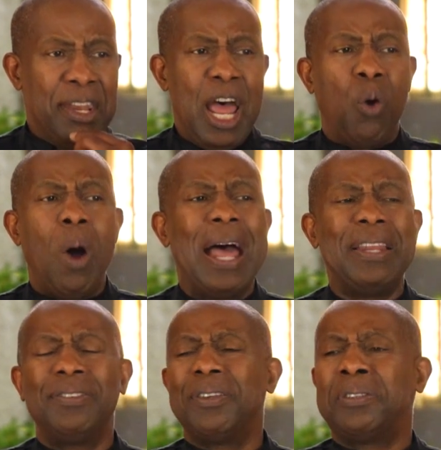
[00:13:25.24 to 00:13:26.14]
Now, why
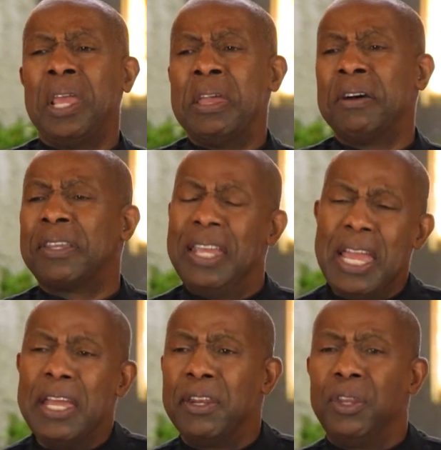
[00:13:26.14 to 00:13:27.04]
does it say,
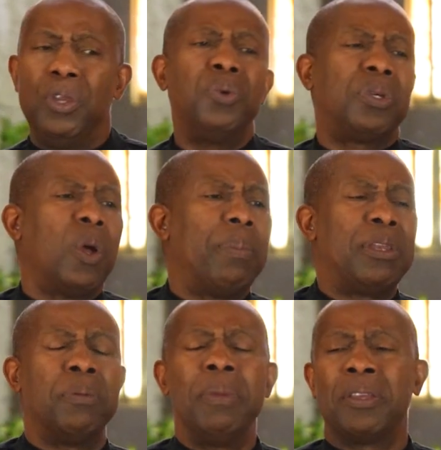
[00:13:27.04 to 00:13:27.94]
again, you shall
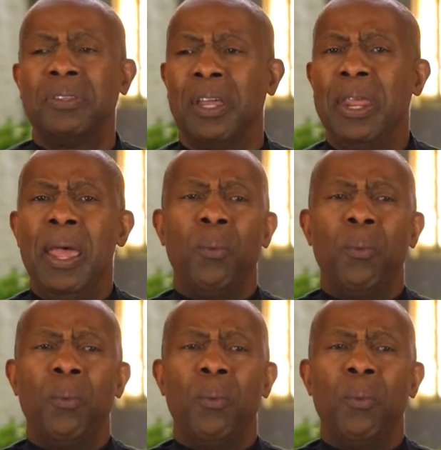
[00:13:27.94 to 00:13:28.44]
be to me a son?